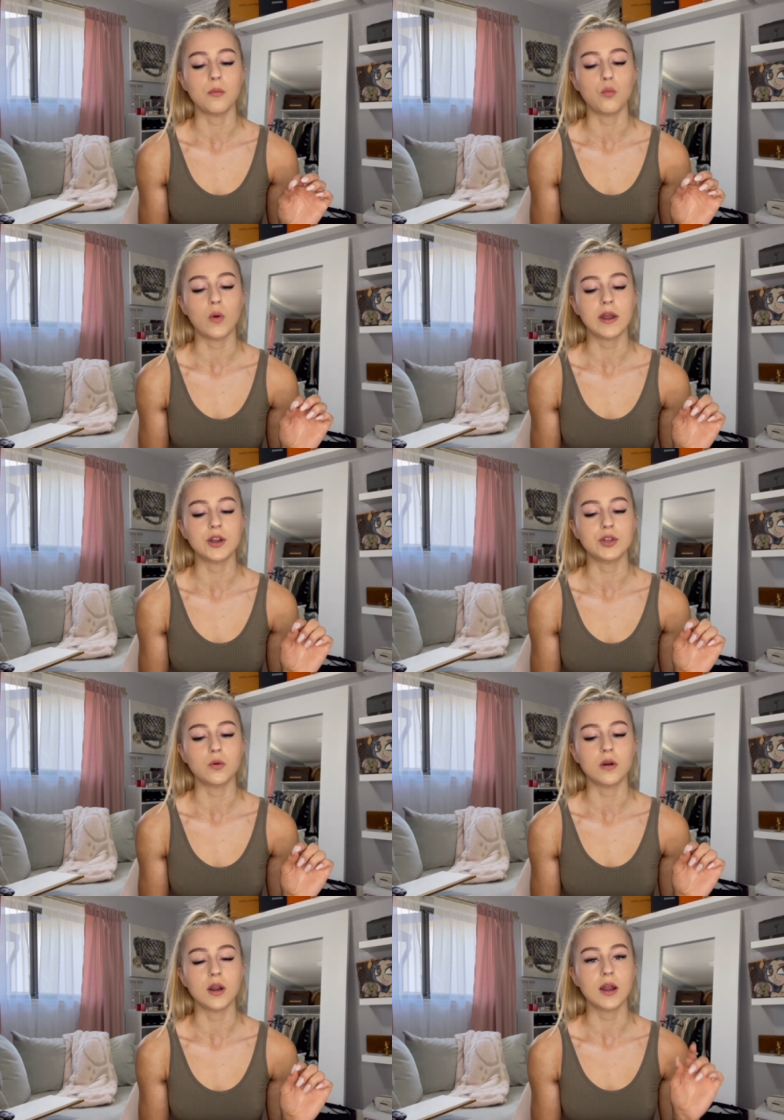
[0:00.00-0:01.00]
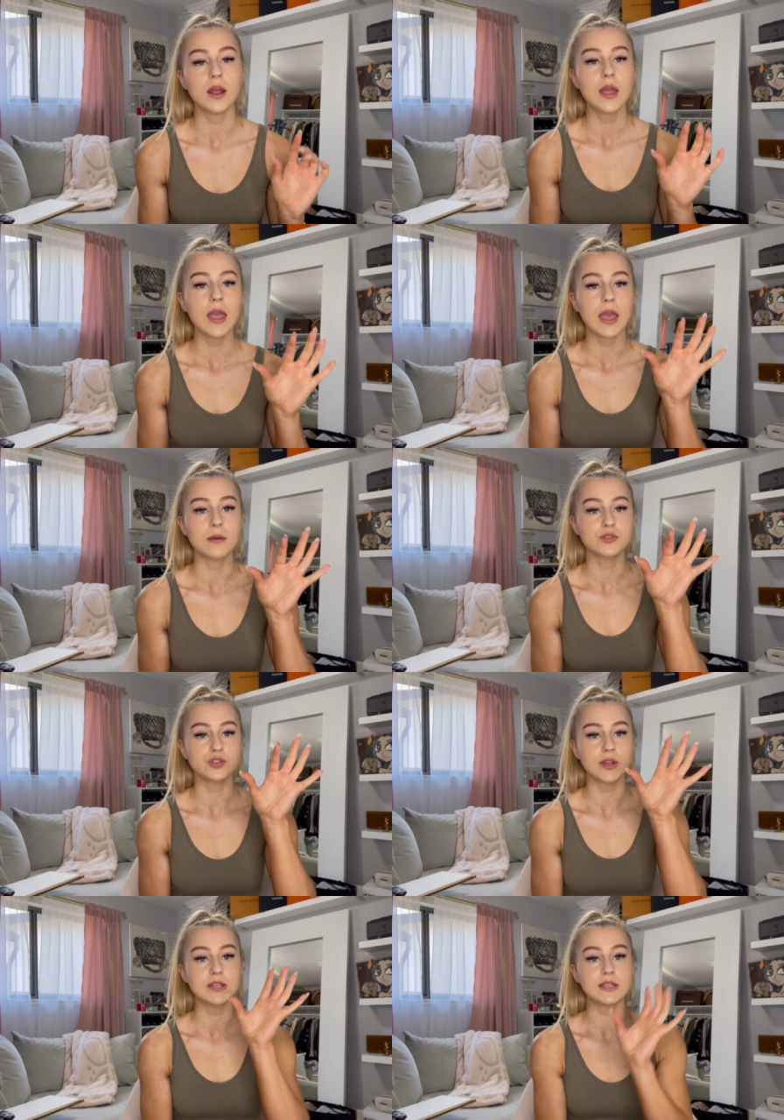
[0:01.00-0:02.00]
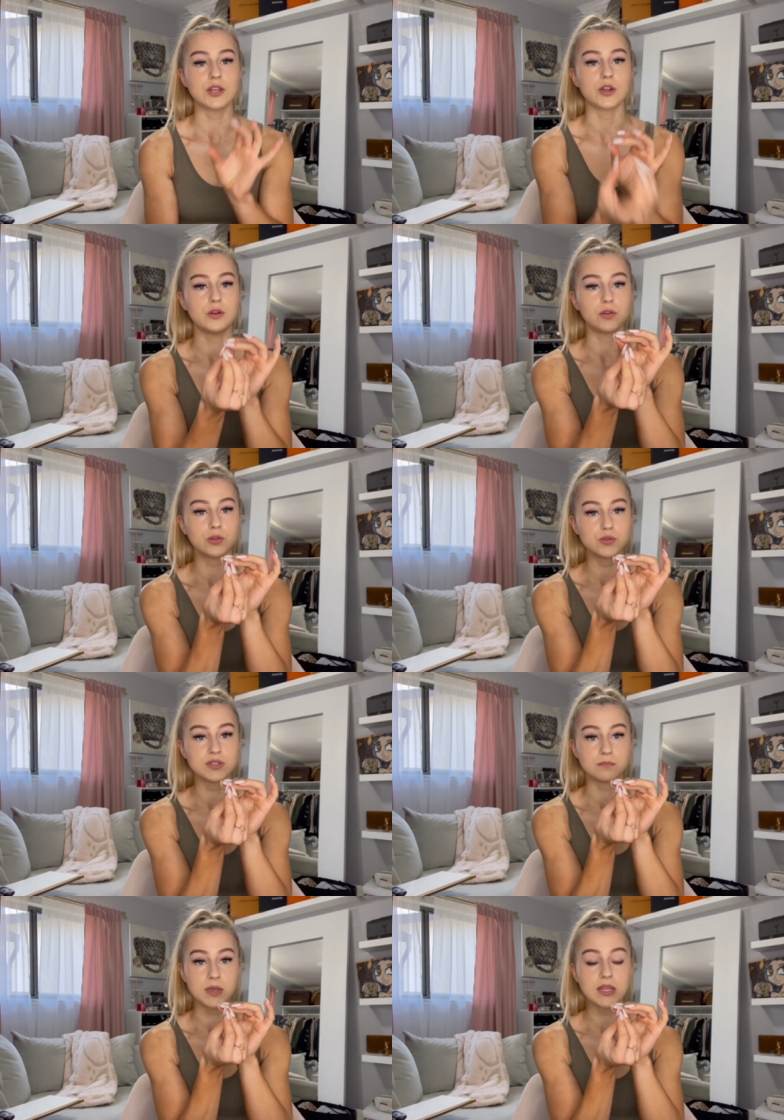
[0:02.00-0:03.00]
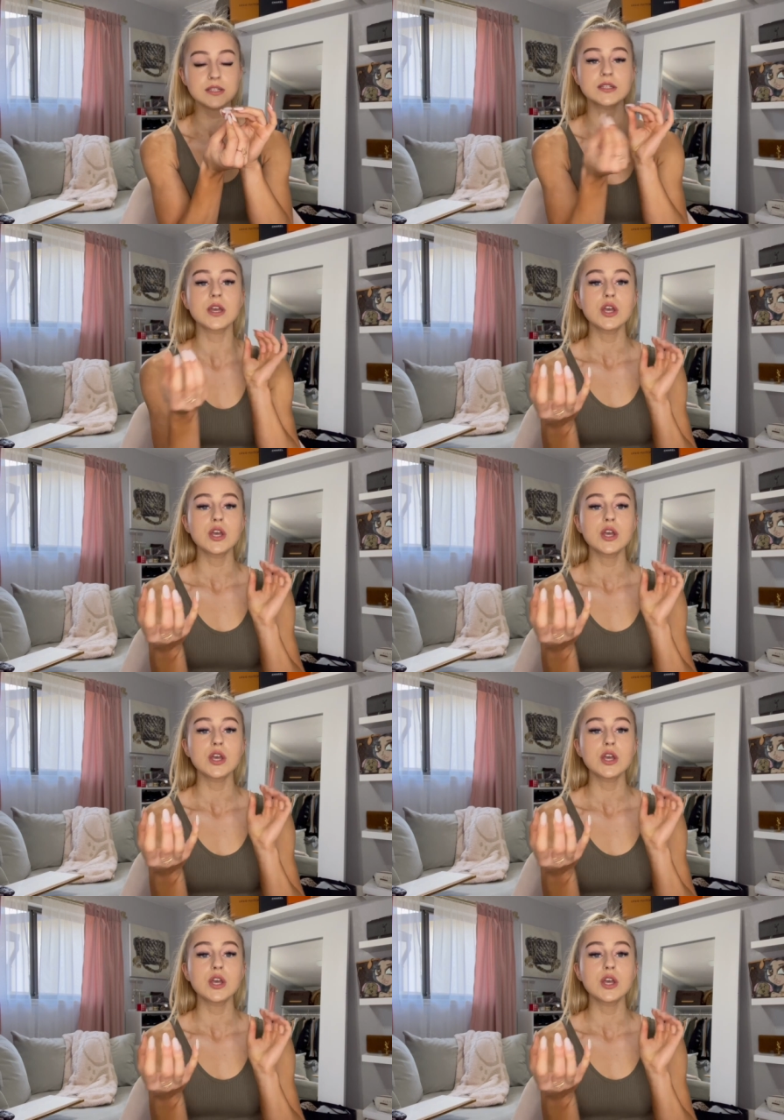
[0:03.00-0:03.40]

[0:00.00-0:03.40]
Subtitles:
where your hamstrings and your glutes meet.